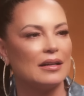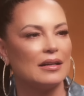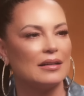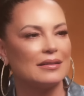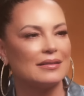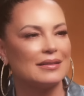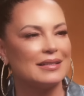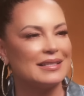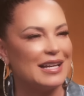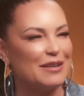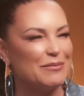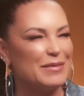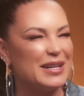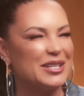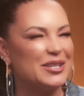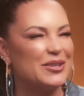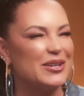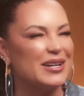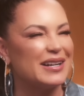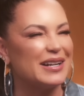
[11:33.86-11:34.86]
And Does with that make
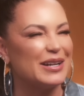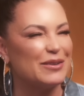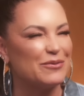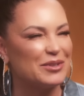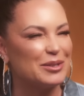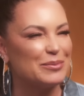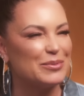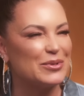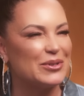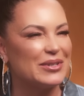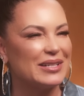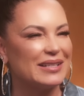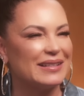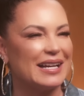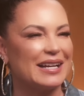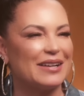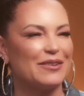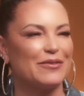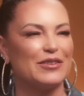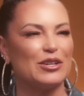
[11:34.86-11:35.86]
social you uncomfortable? Media,
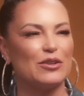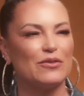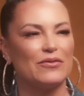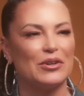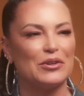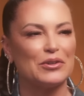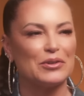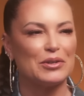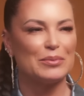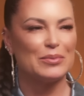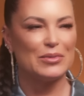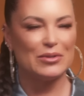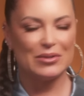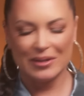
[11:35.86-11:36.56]
like not feel at all. vulnerable?